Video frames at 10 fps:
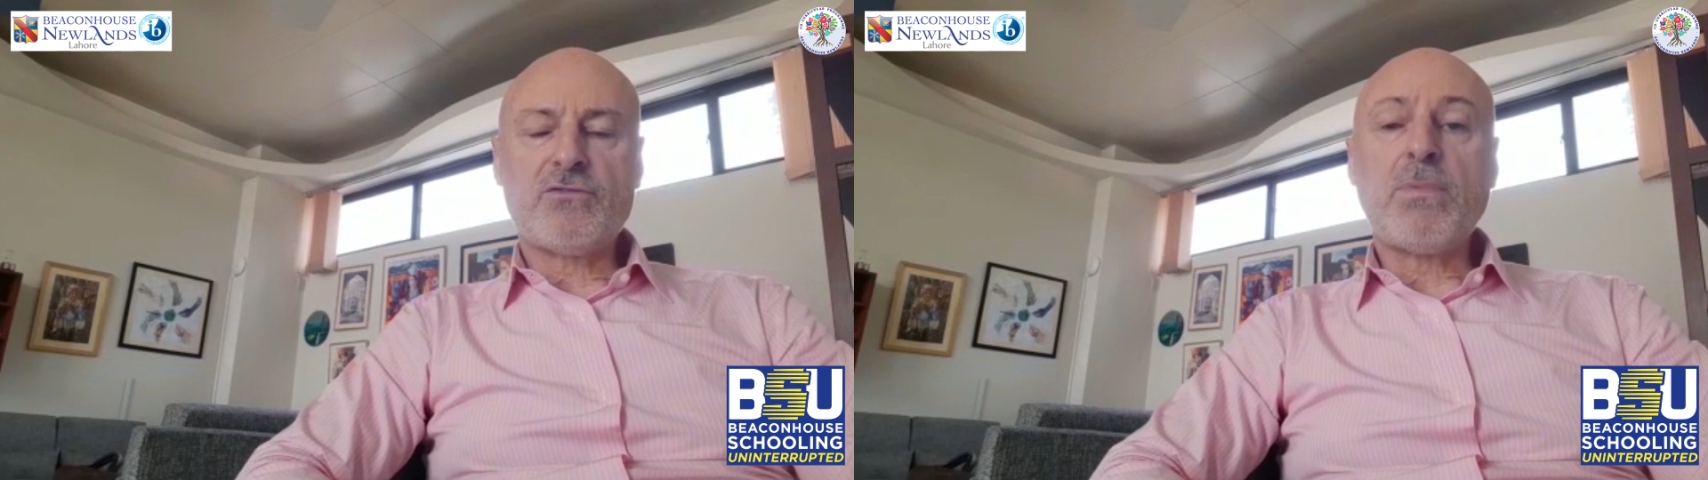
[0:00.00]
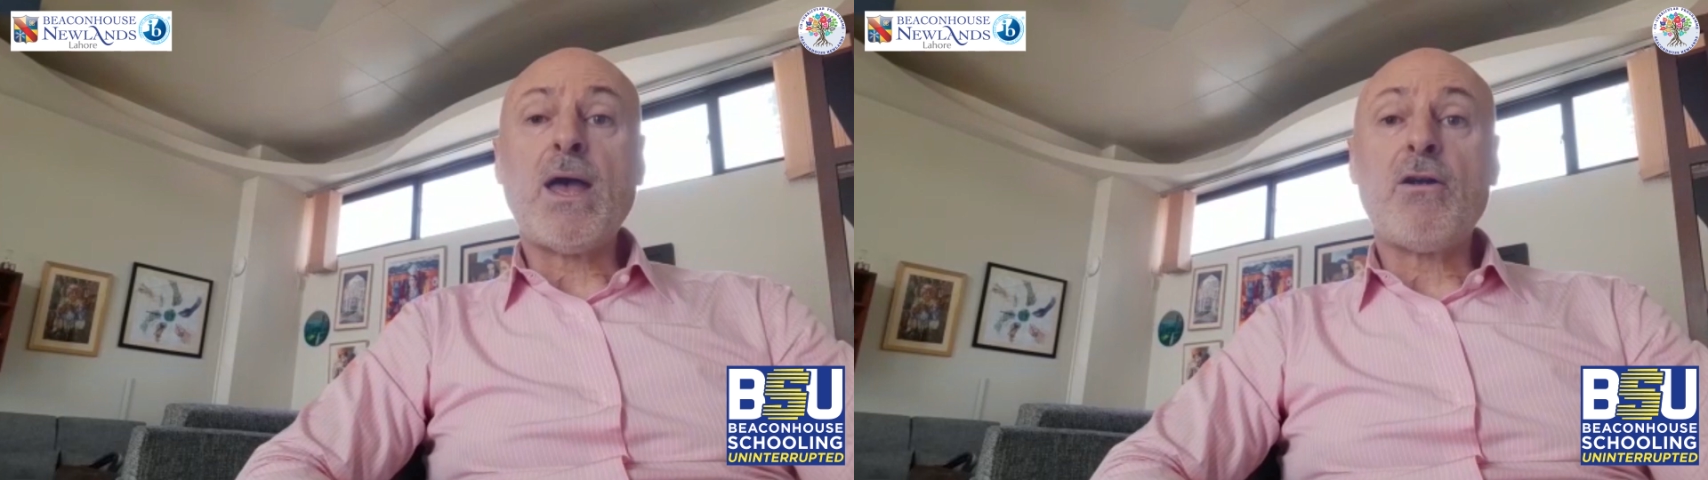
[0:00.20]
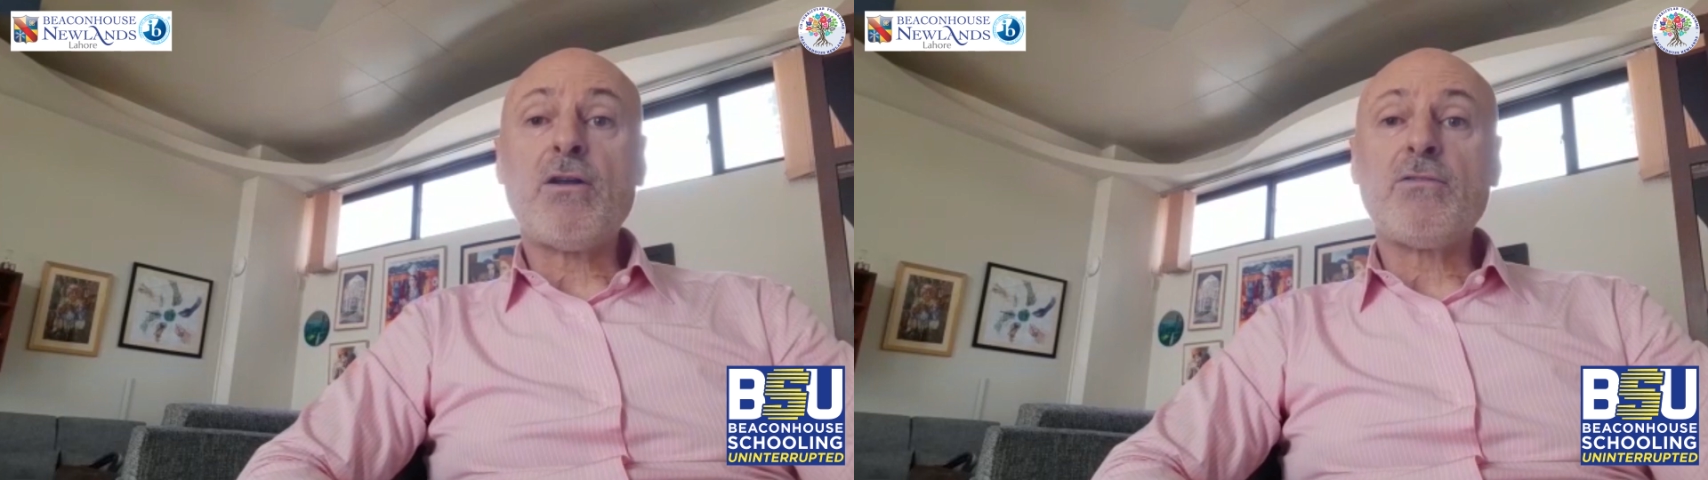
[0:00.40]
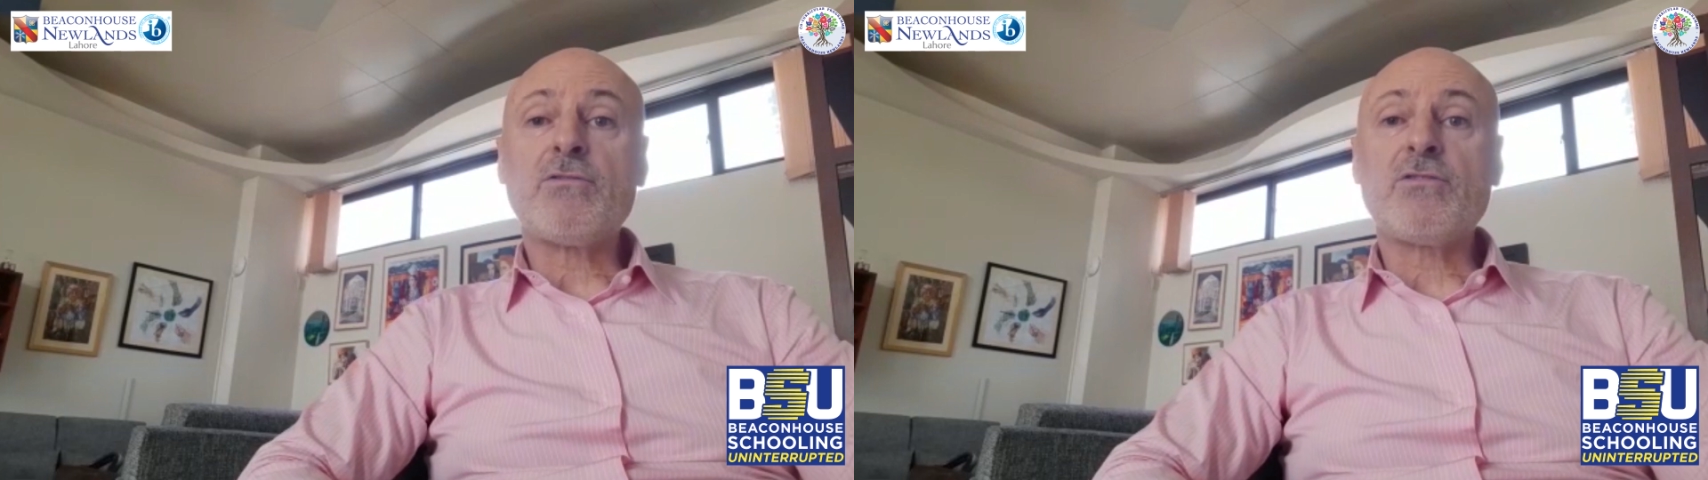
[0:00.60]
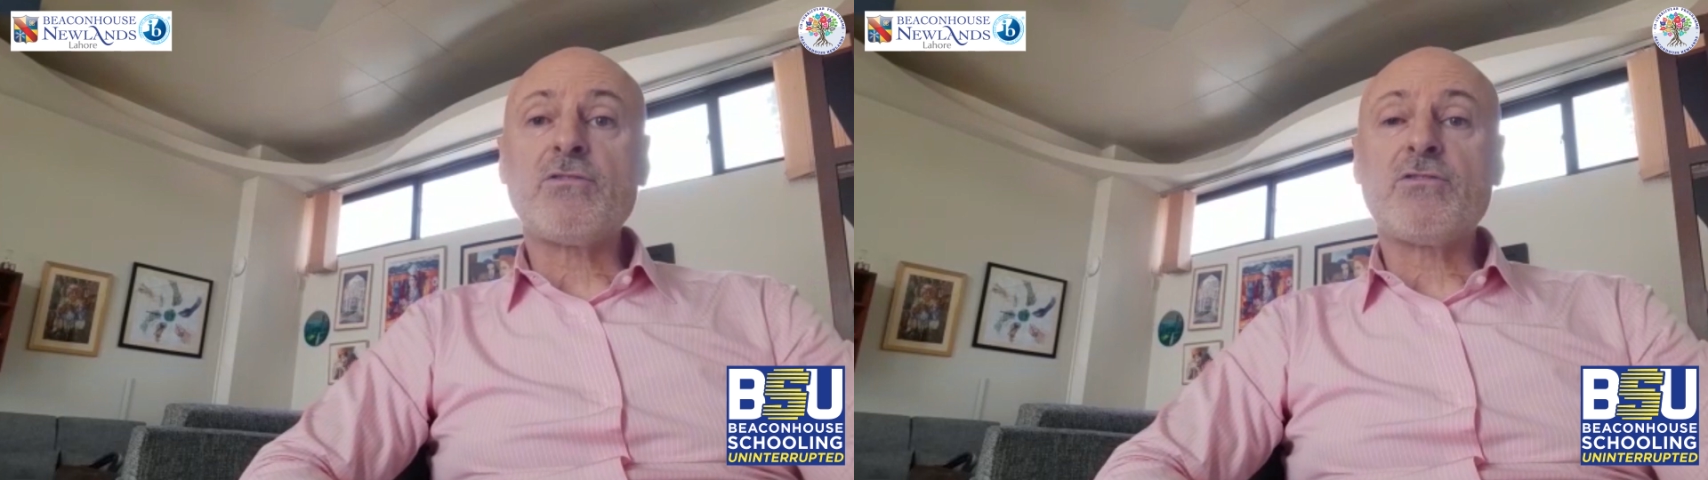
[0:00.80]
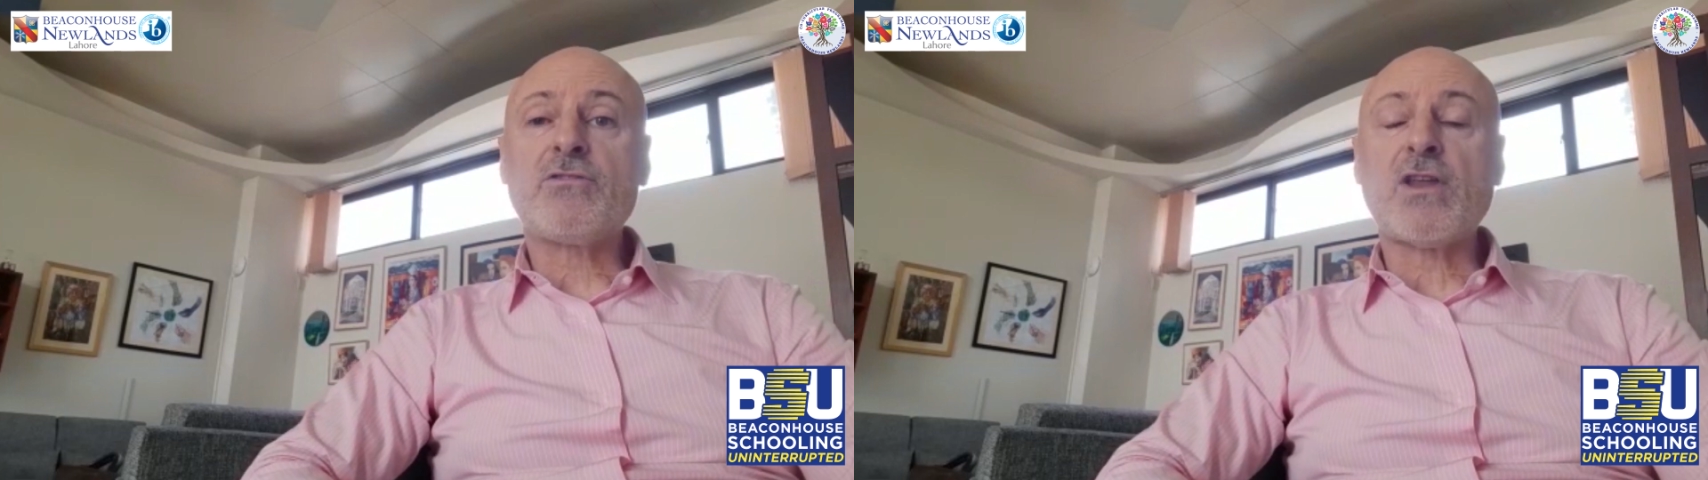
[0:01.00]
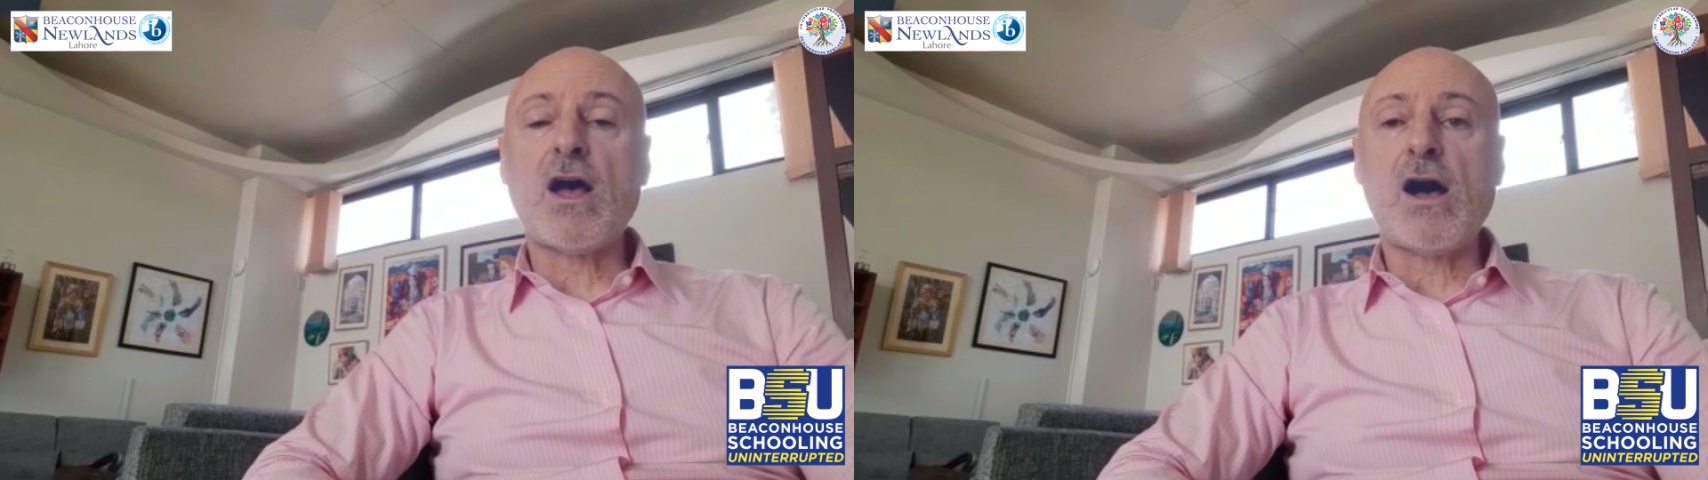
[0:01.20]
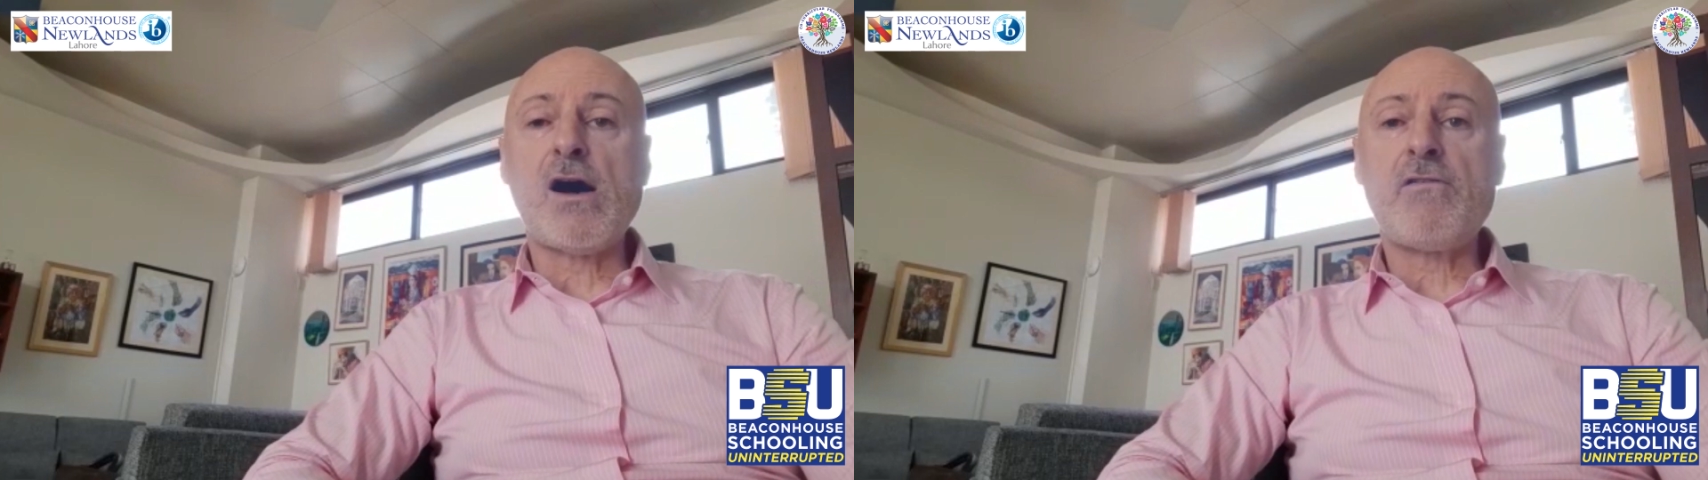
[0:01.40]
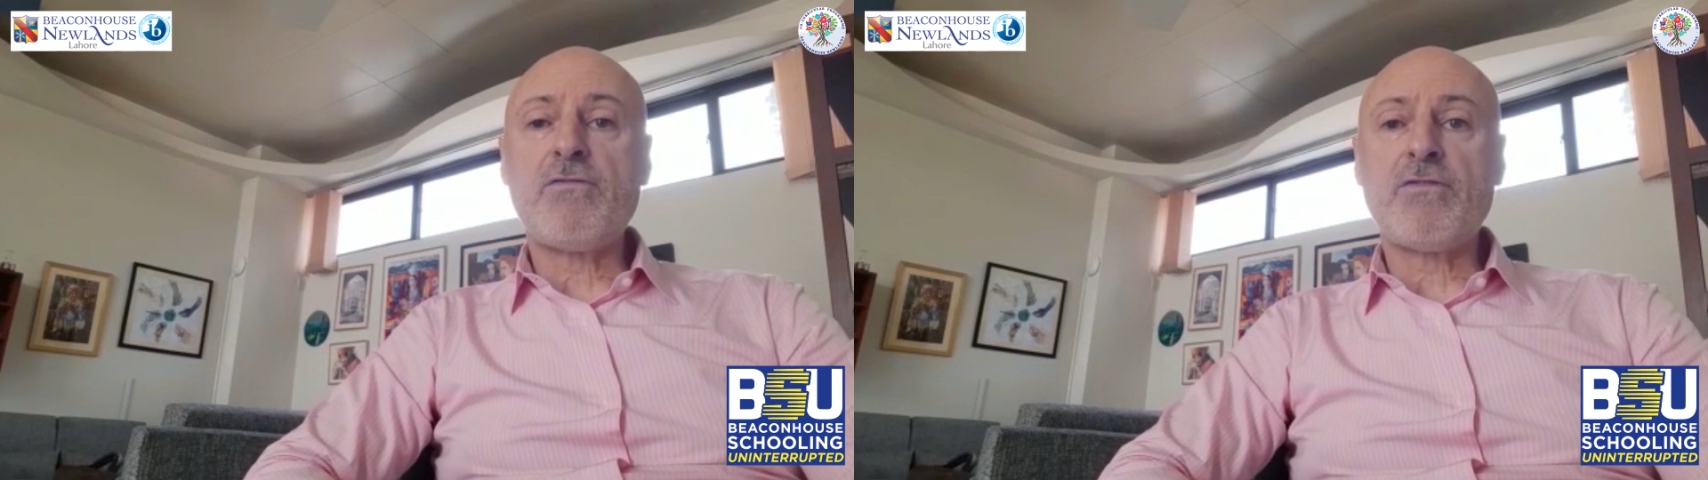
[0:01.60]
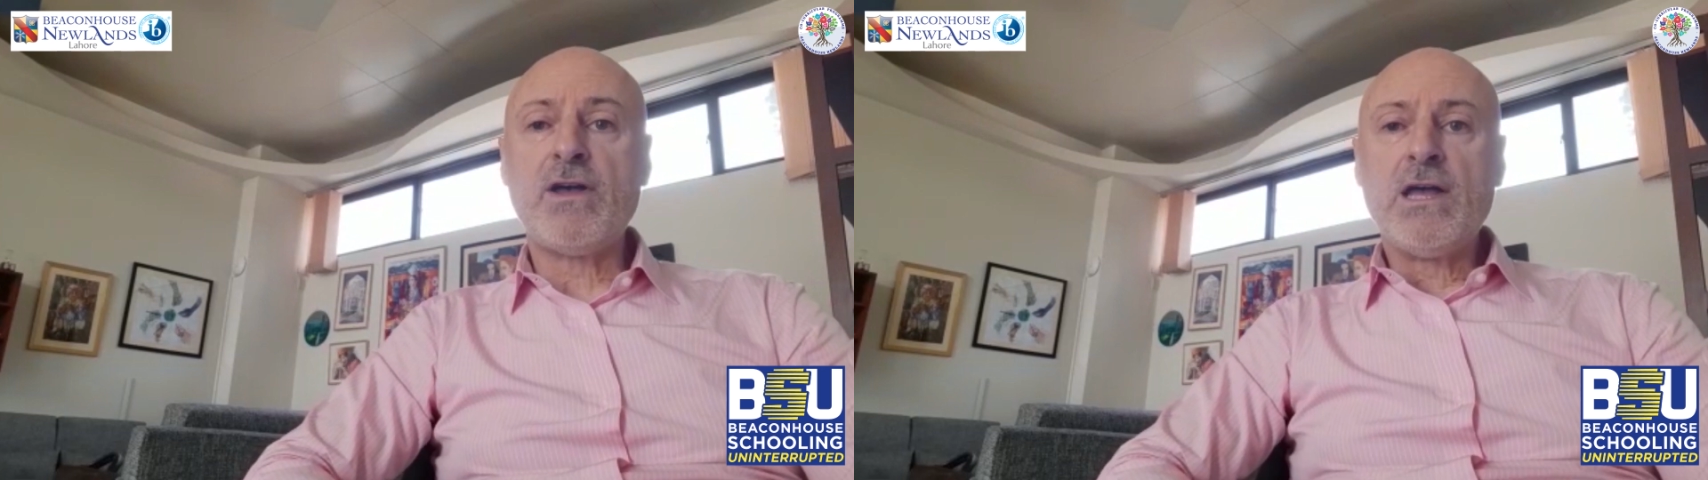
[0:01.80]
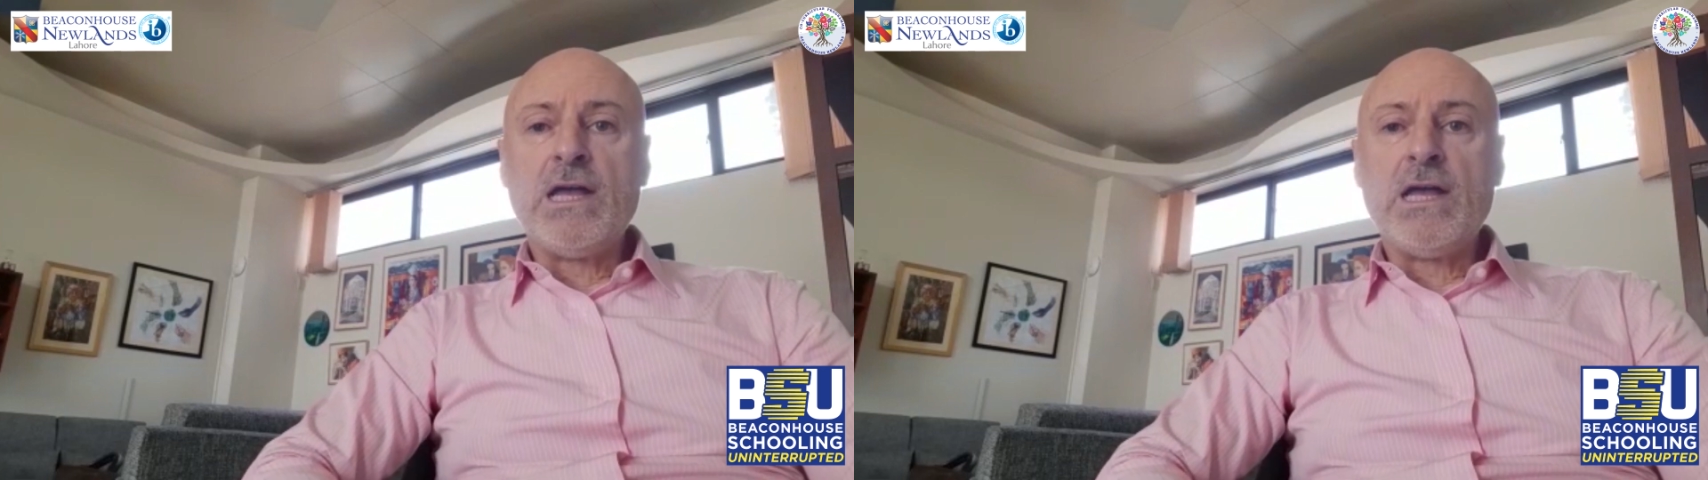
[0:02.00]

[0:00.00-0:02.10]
parents and staff.